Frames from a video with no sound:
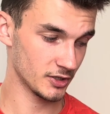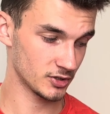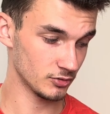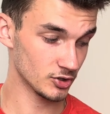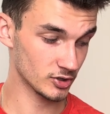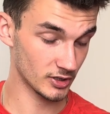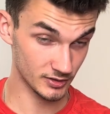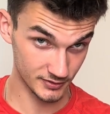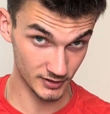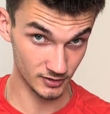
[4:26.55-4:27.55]
so we're just going to
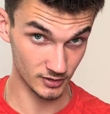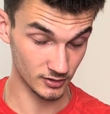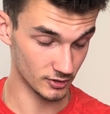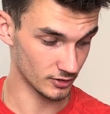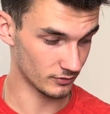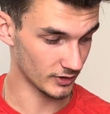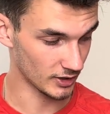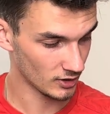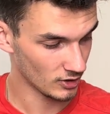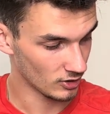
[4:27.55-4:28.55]
stick to the 3rd fret
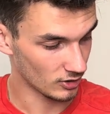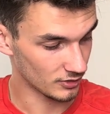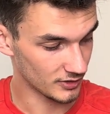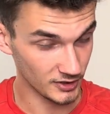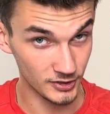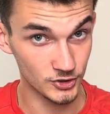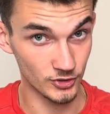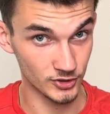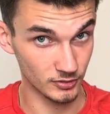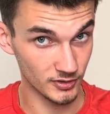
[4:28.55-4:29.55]
on the E string,
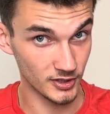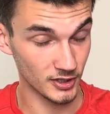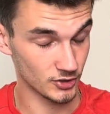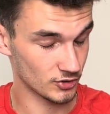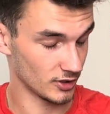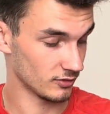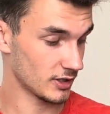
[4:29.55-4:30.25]
so the thickest string.